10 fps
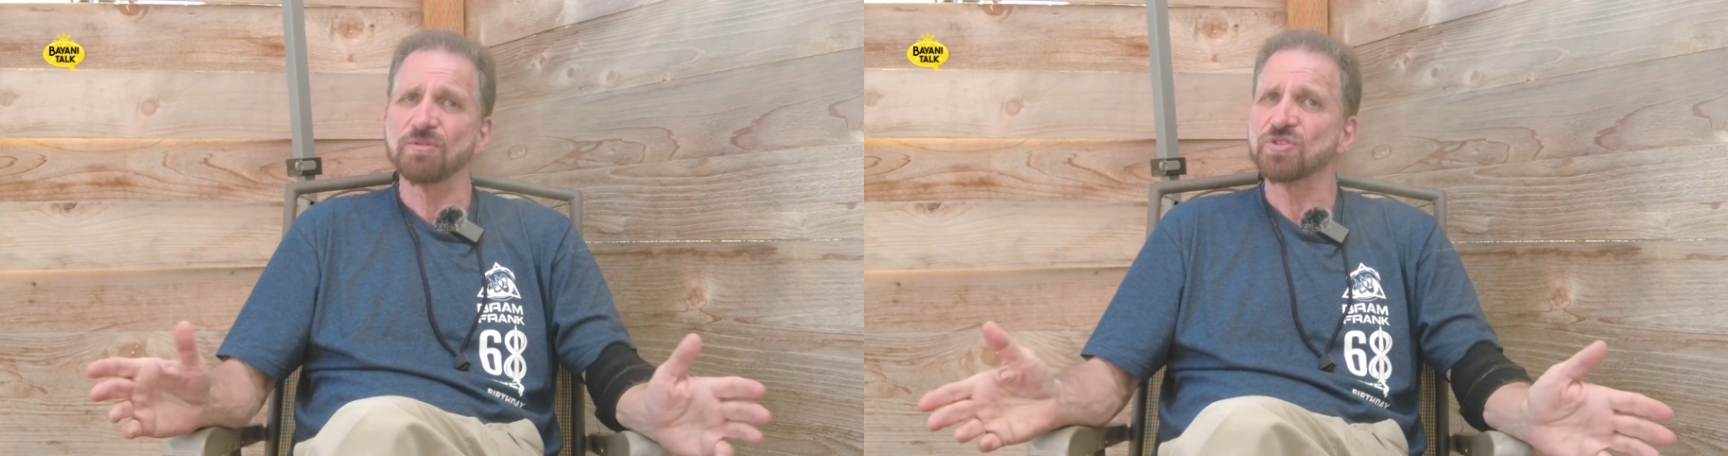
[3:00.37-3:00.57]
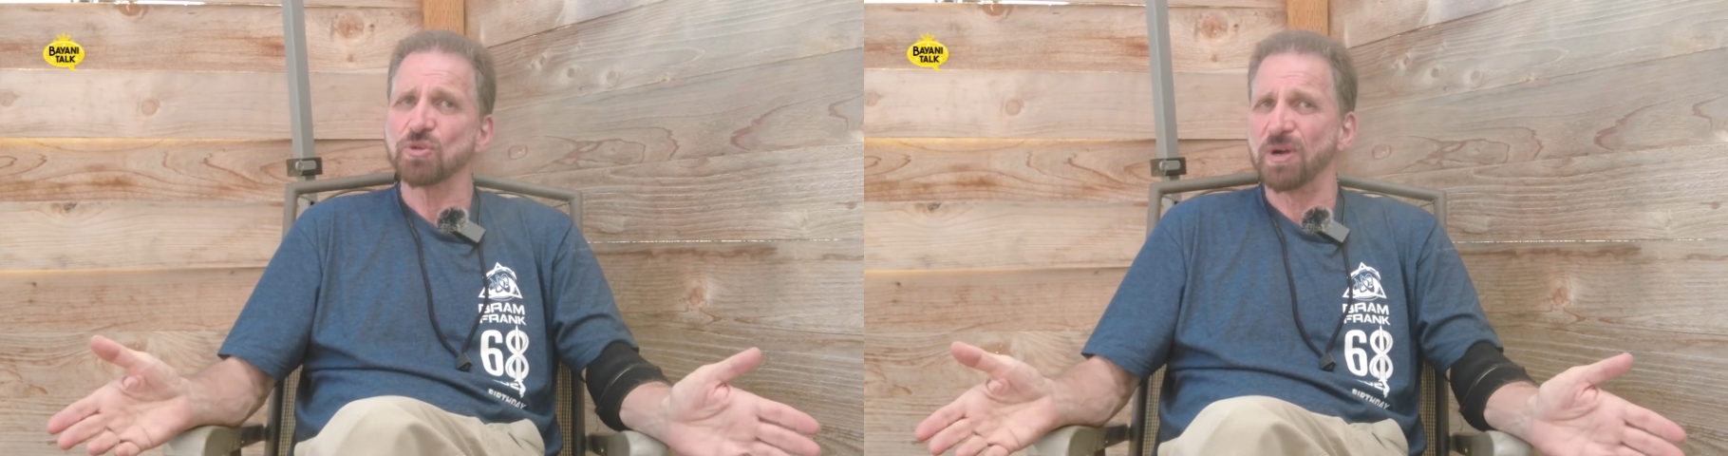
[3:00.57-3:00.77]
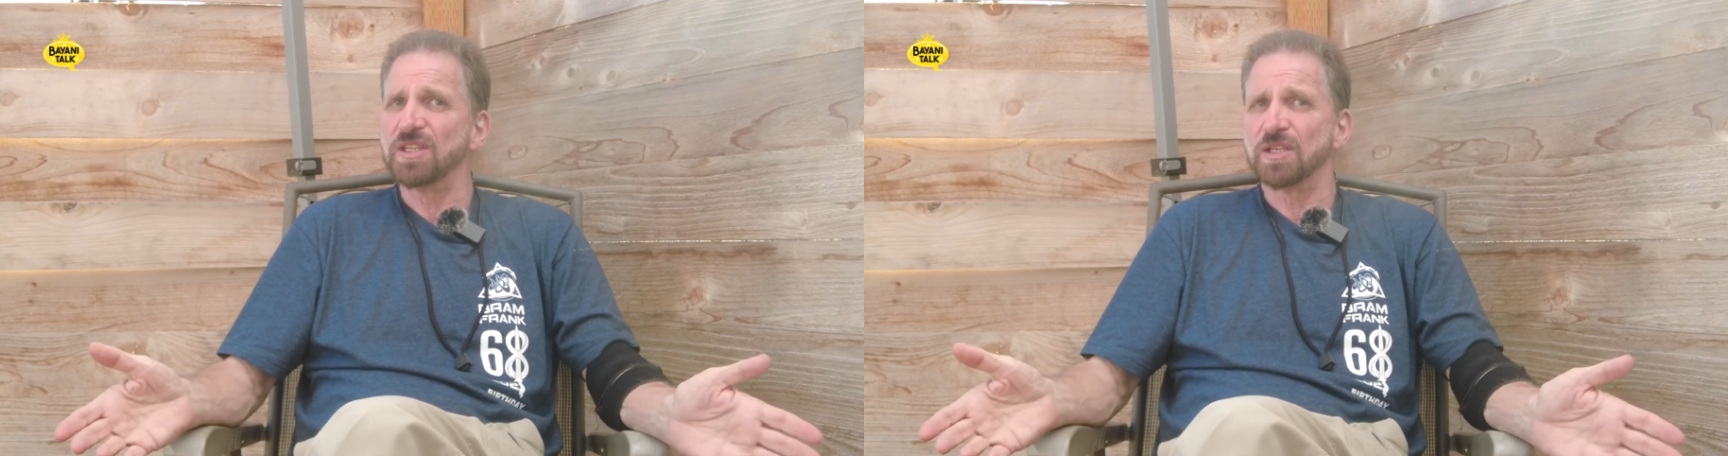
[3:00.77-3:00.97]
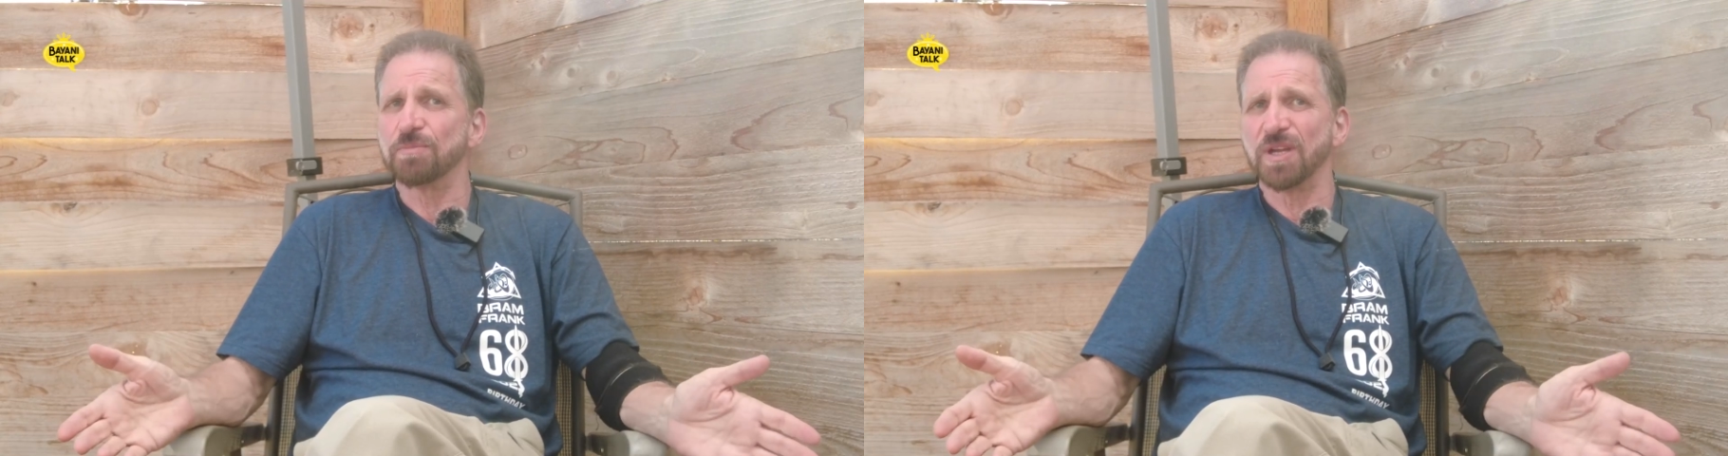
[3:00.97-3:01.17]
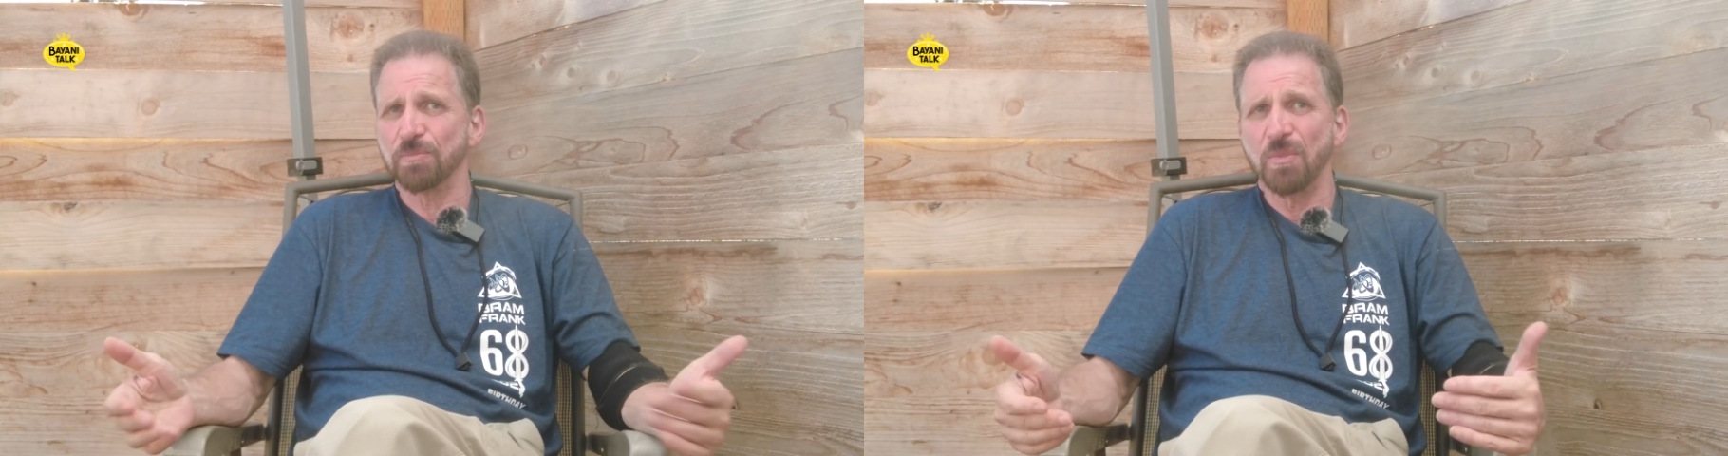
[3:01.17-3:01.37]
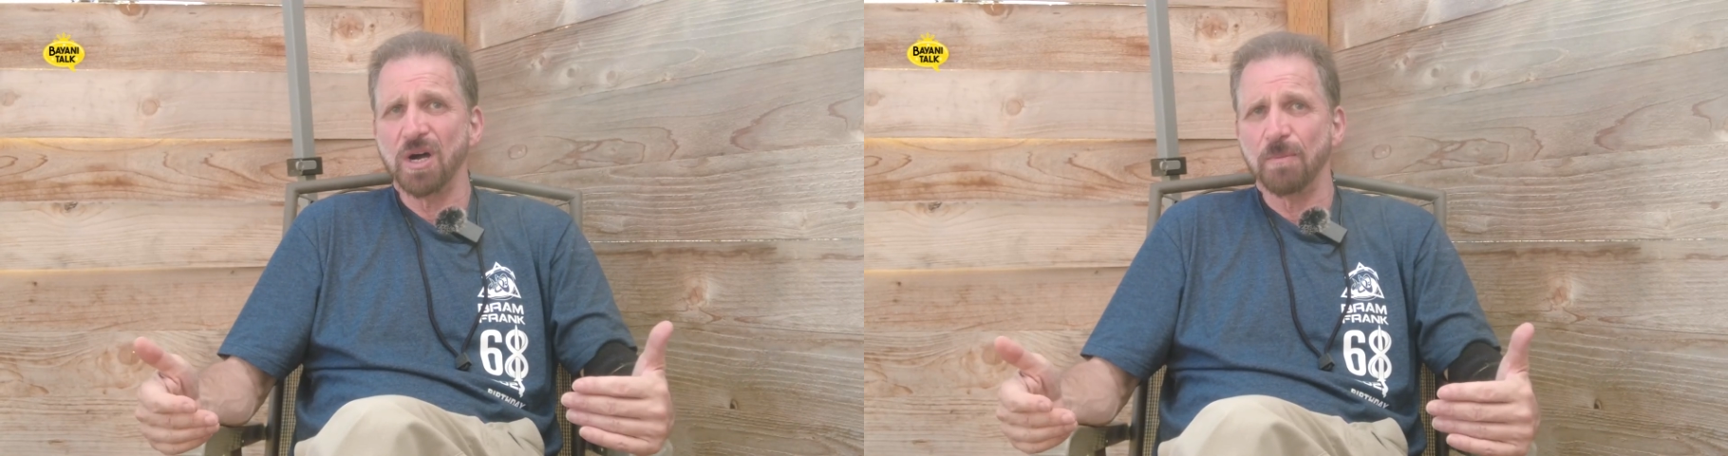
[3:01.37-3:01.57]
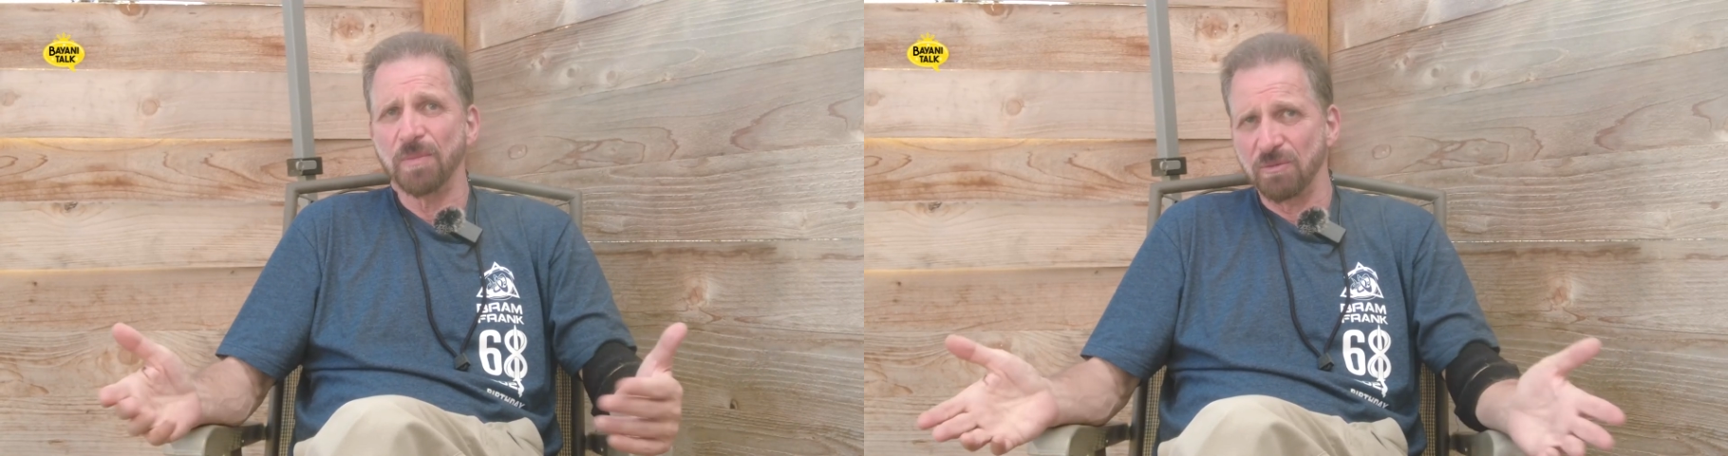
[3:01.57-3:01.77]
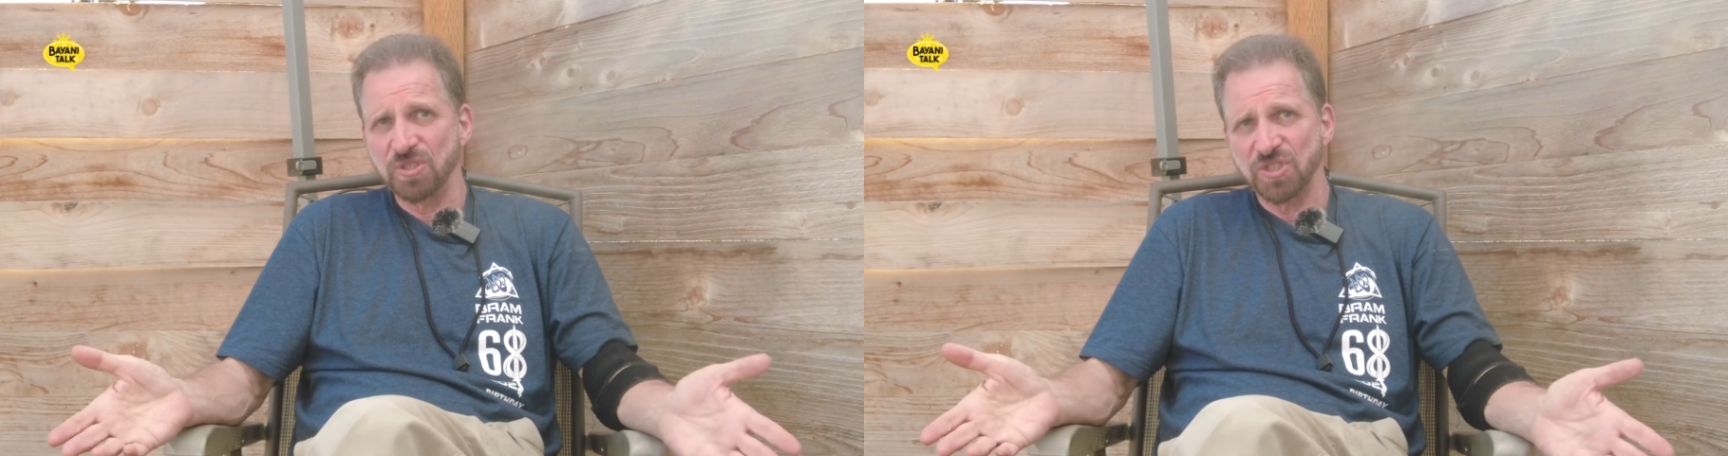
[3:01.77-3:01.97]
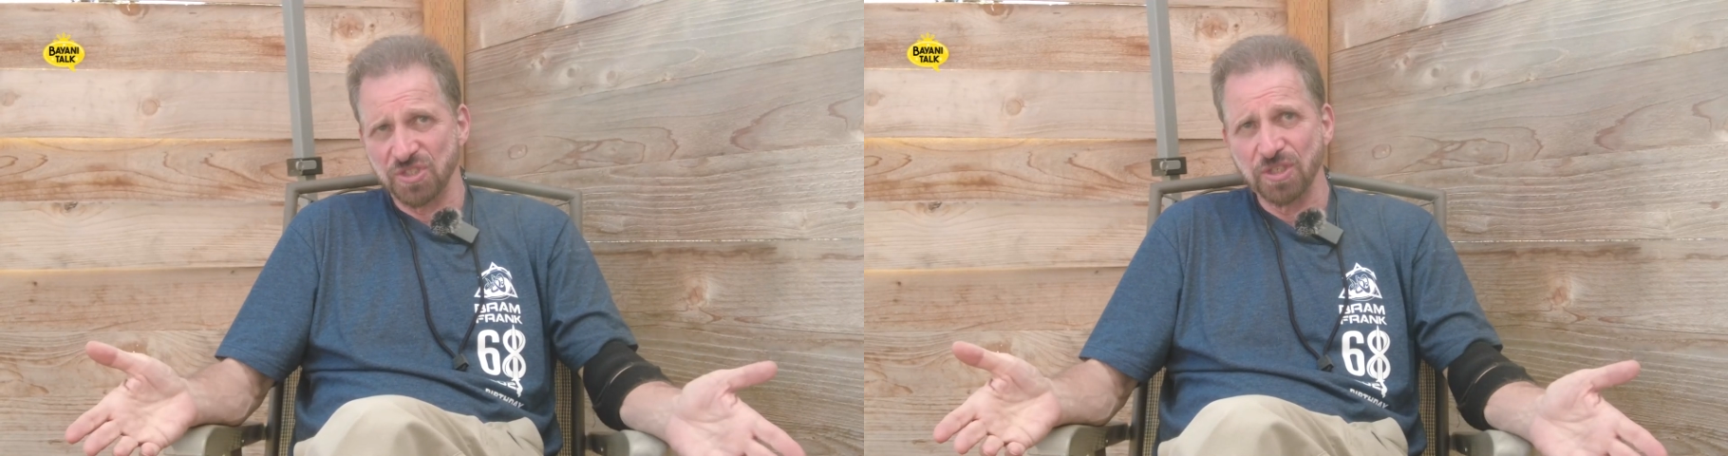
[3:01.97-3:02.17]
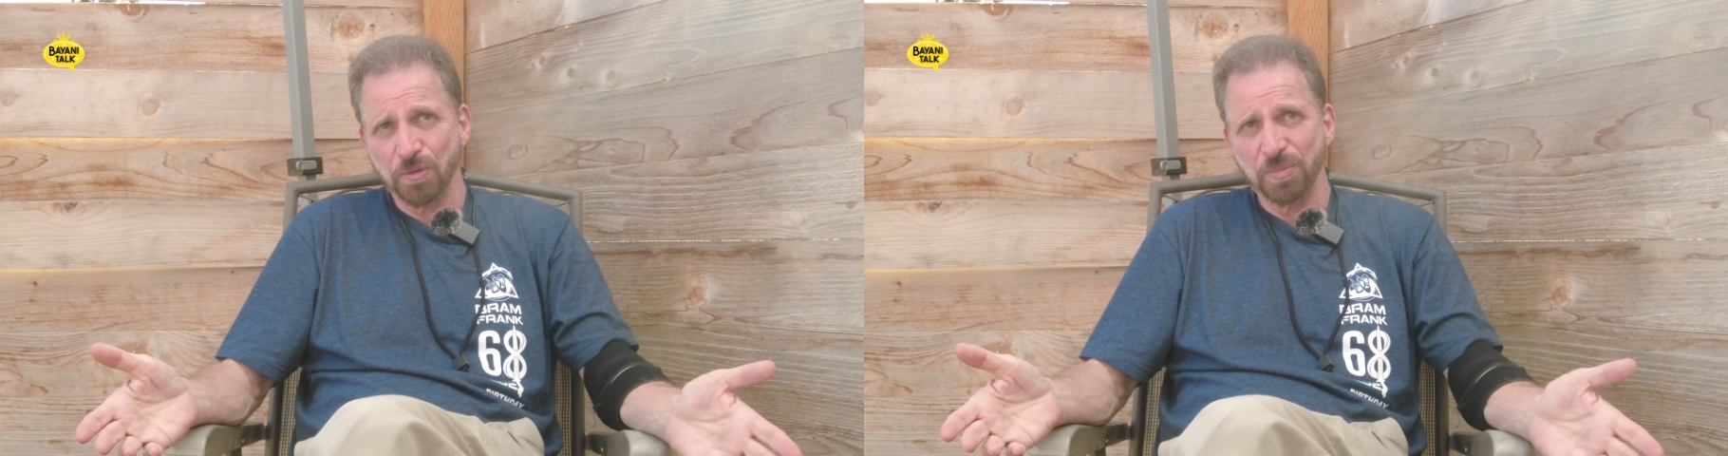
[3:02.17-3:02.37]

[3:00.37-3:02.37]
So I ended up like Mom. I was a single